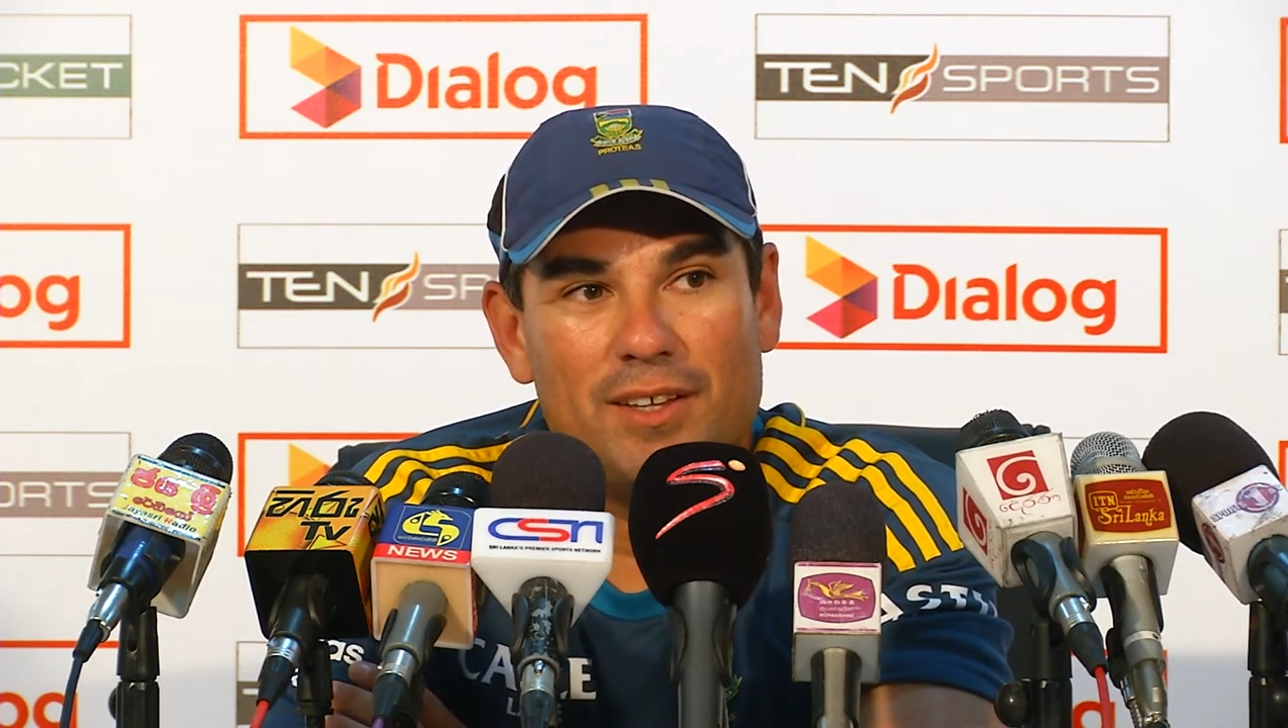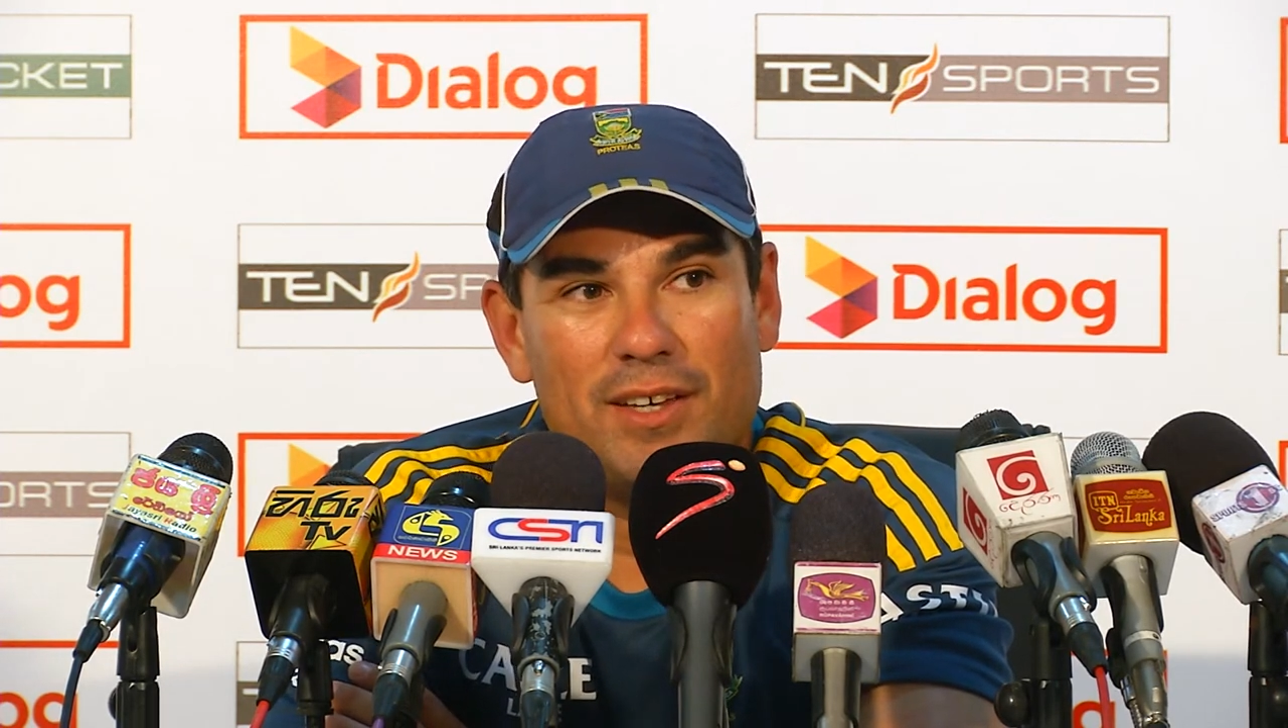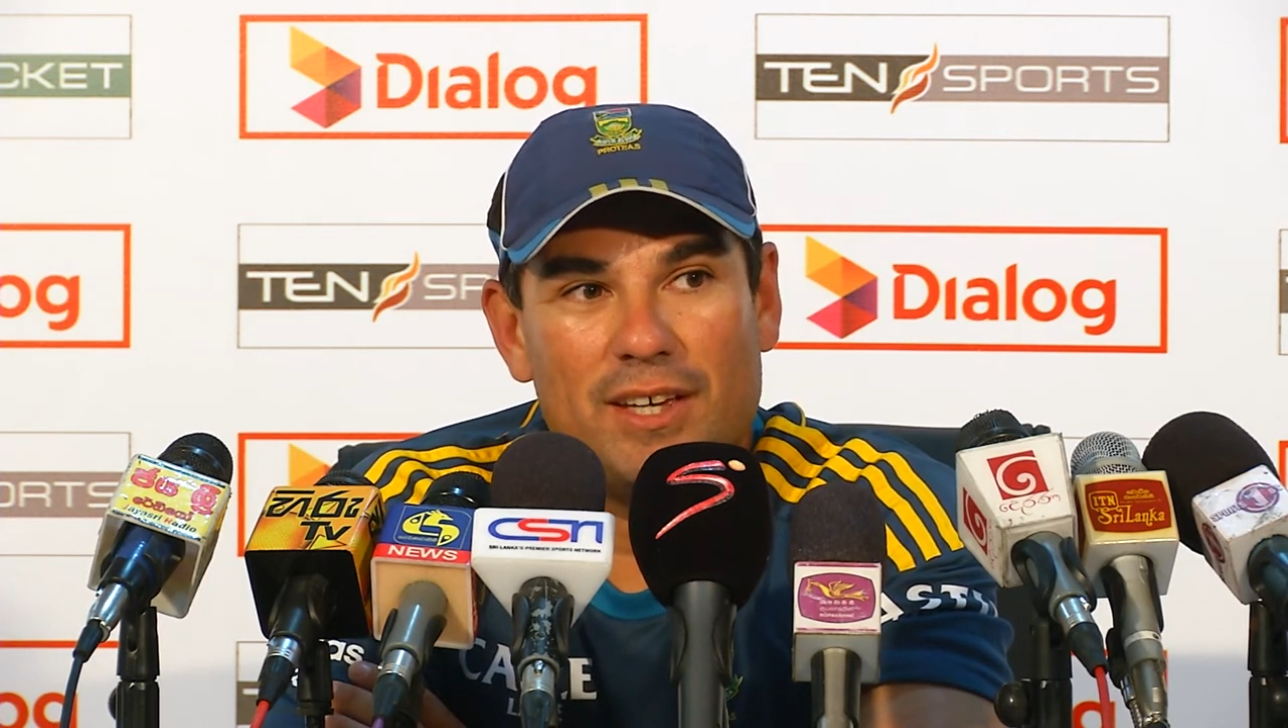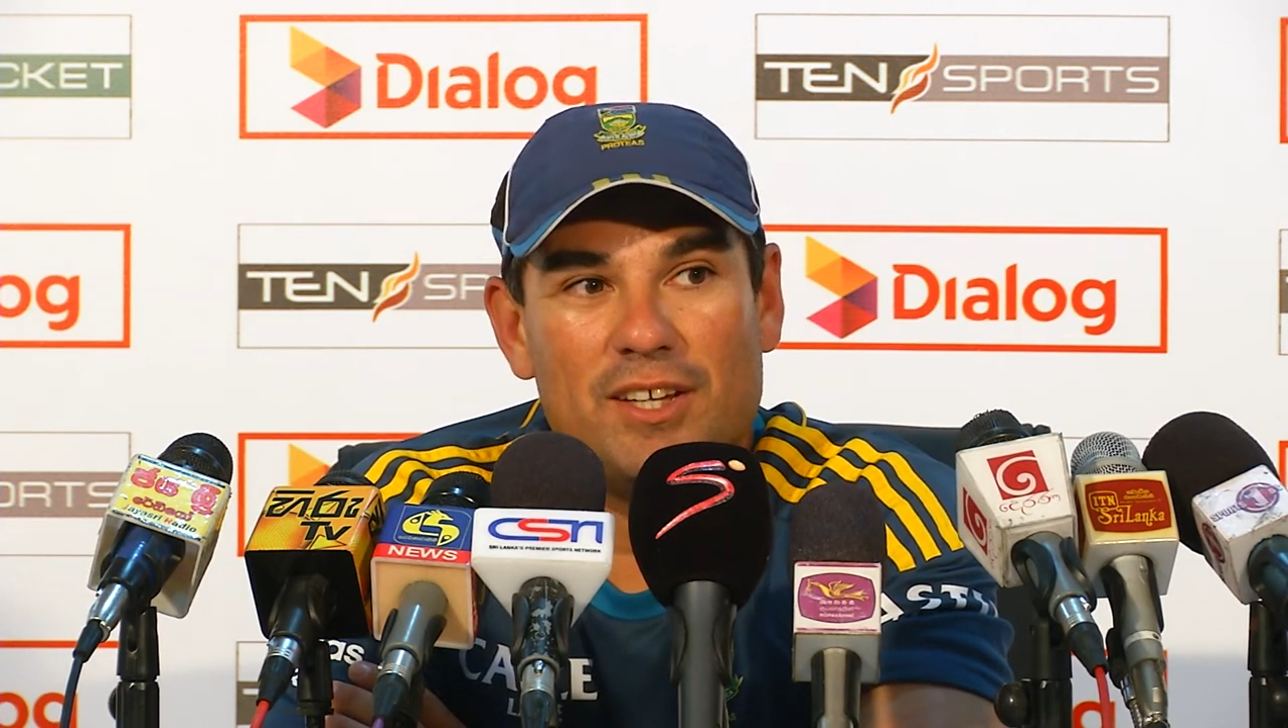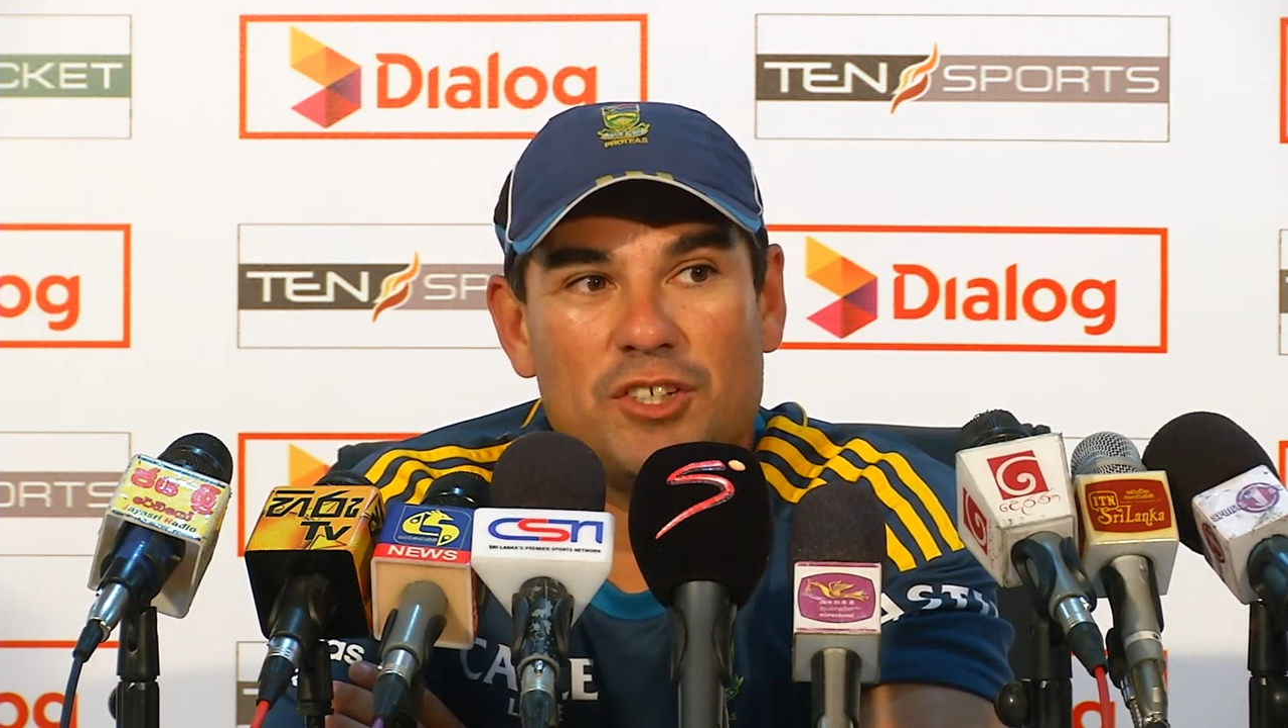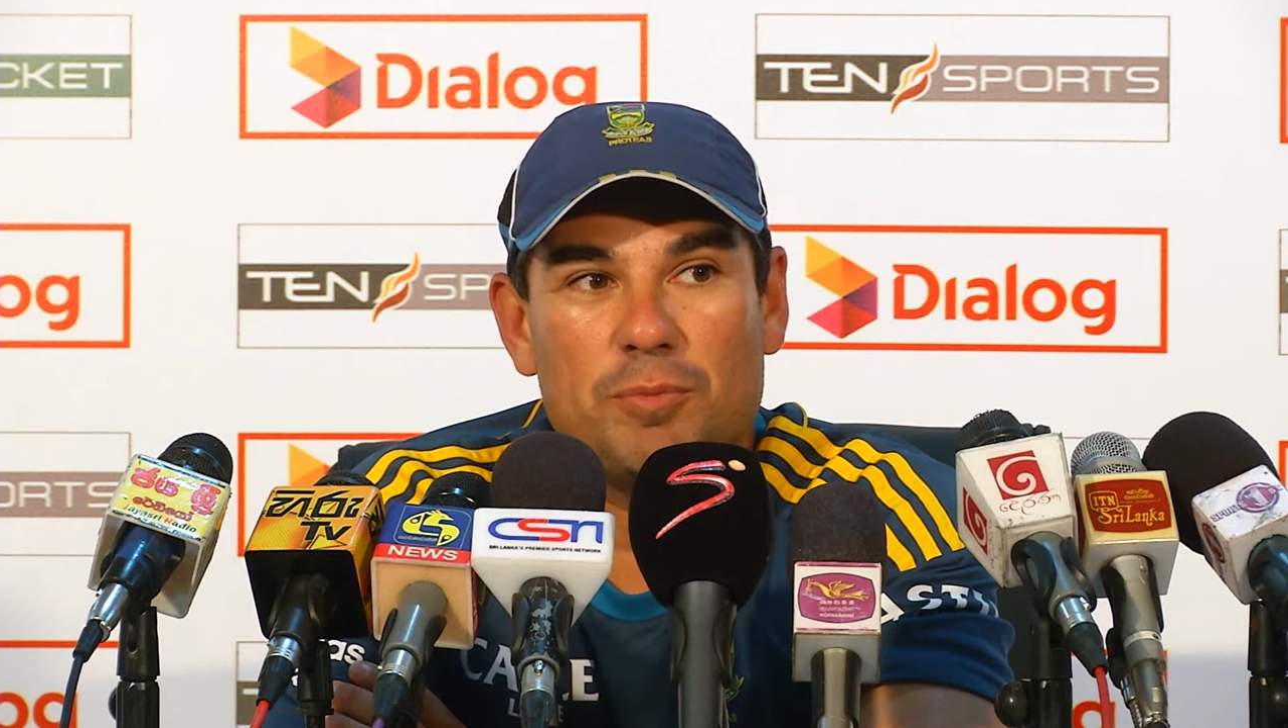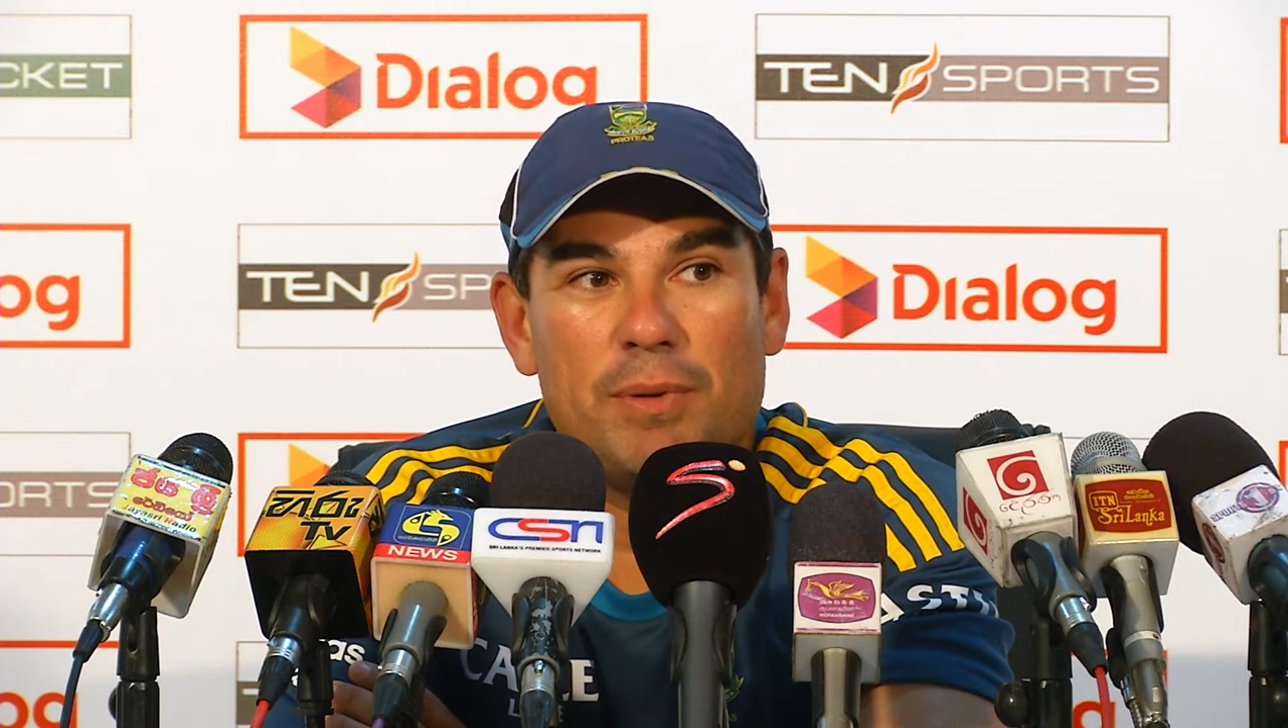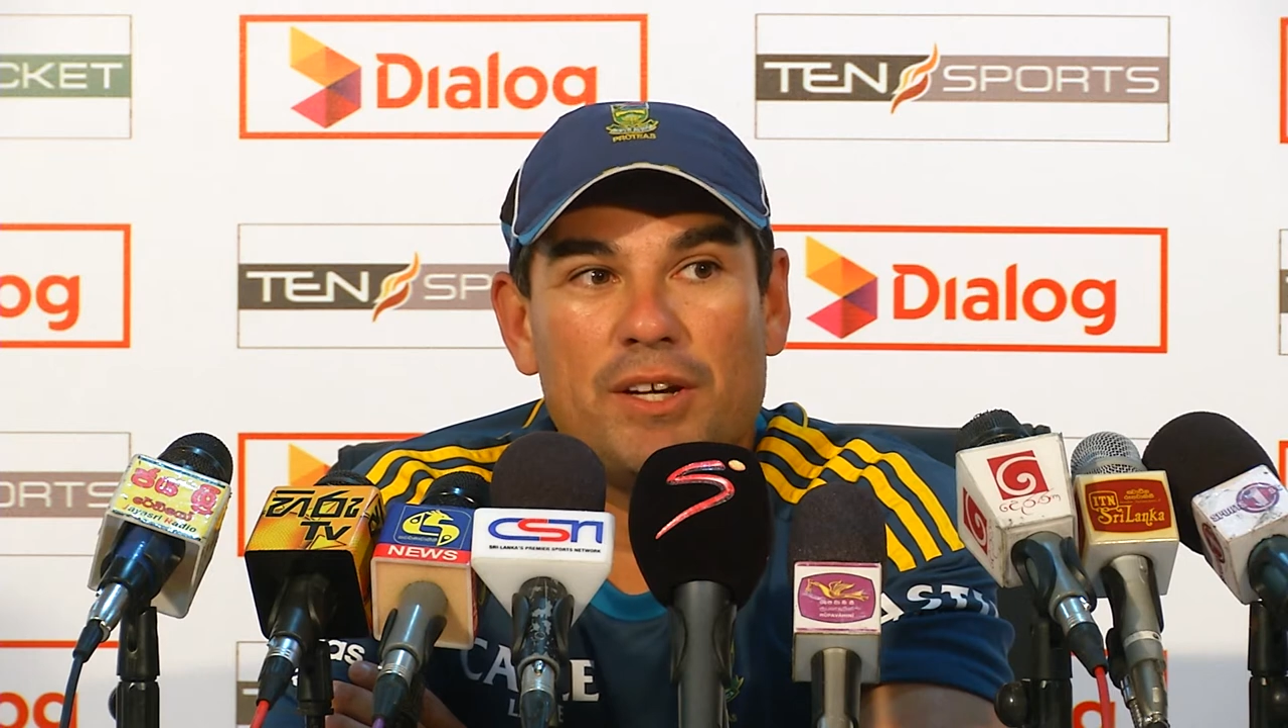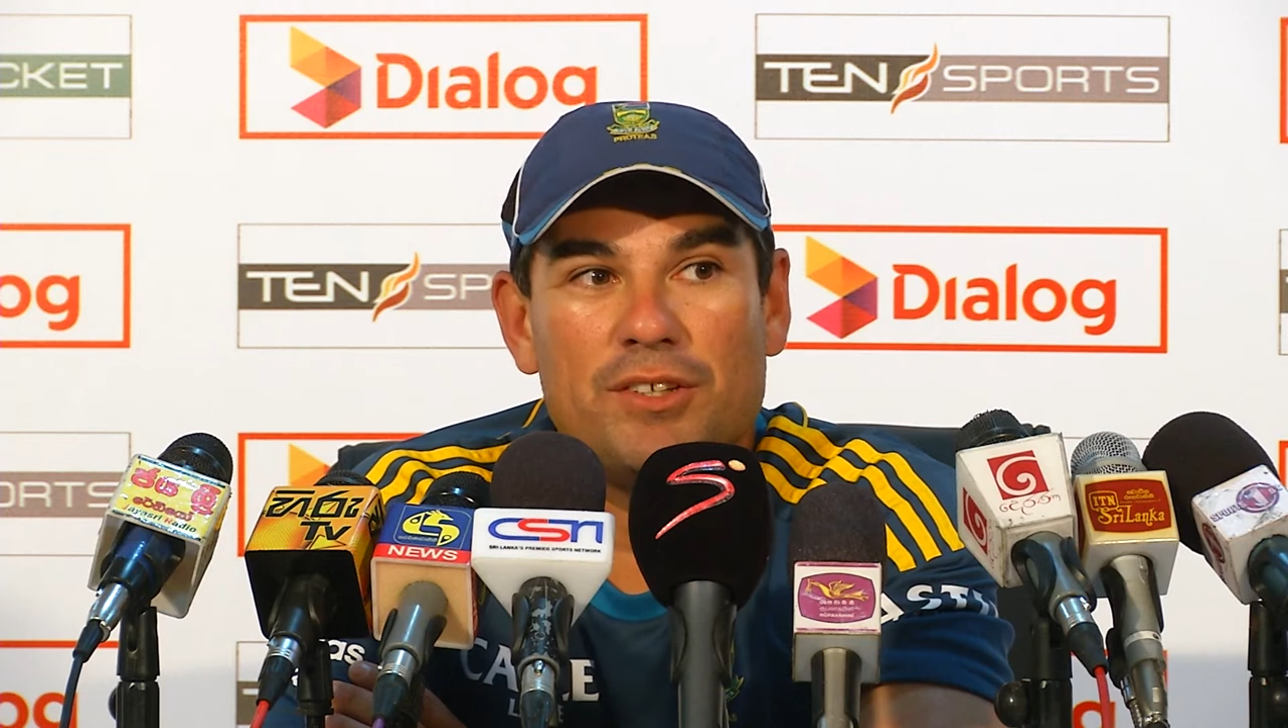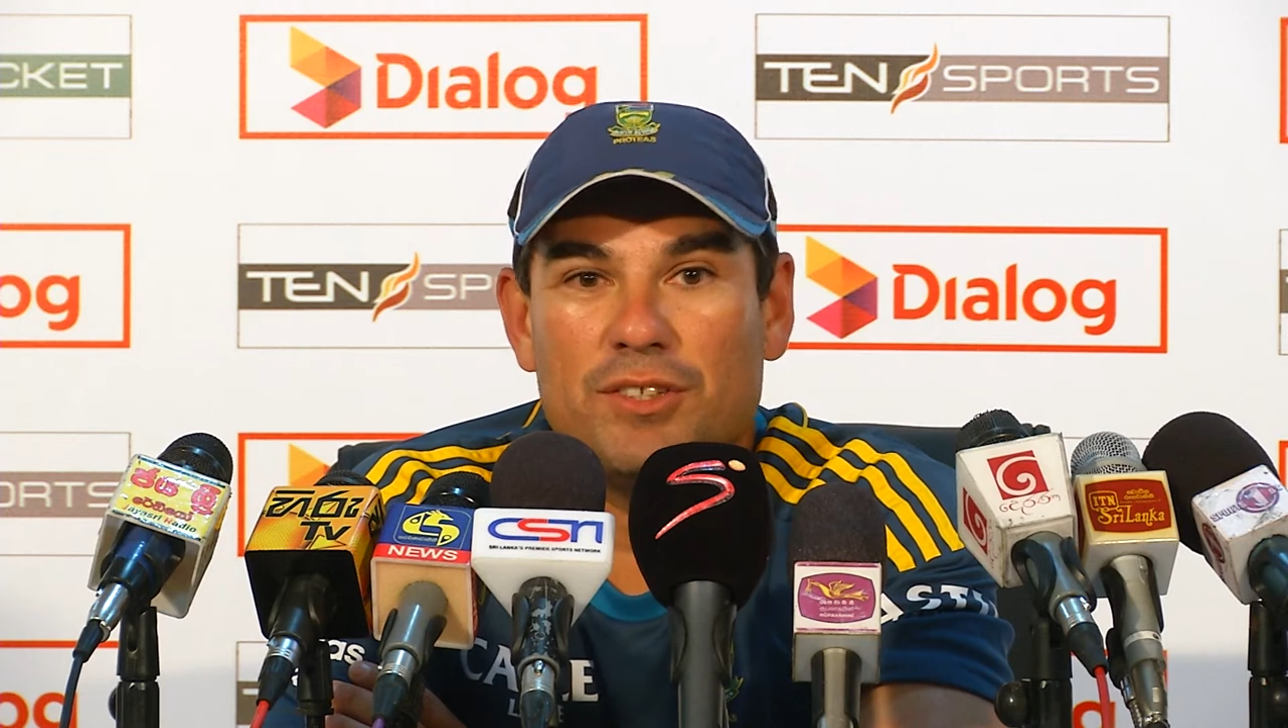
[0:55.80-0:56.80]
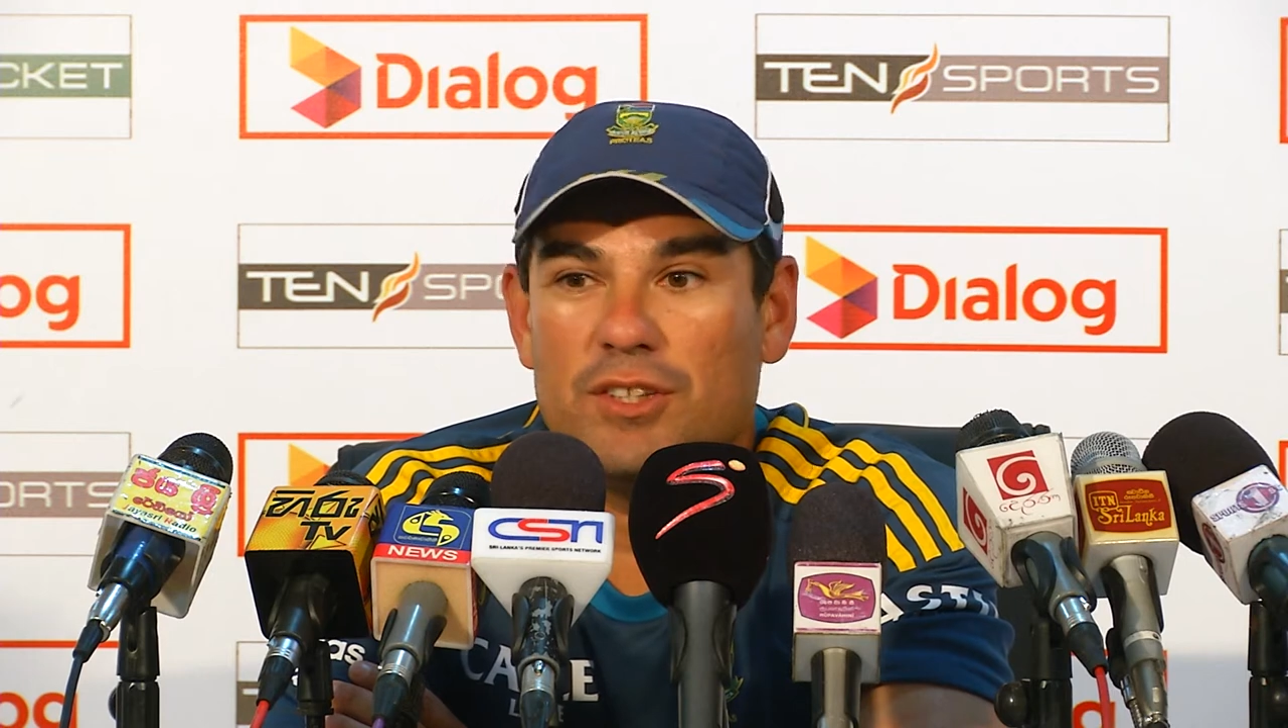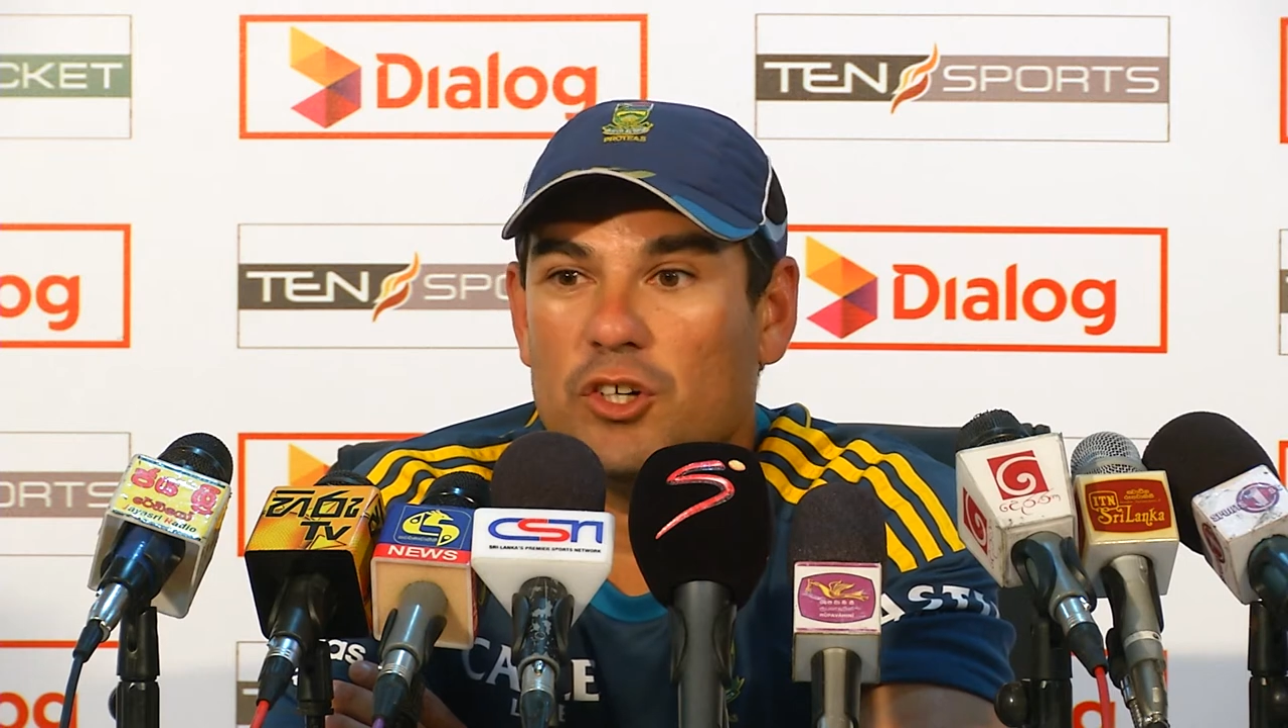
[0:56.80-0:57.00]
the inexperience in